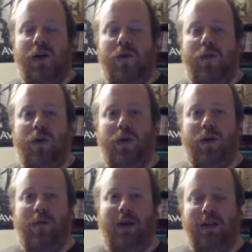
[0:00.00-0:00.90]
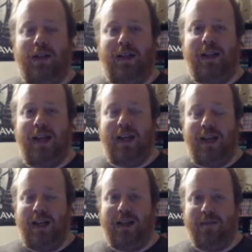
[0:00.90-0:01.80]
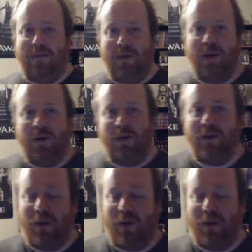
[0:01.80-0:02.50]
Well, apparently they didn't get the memo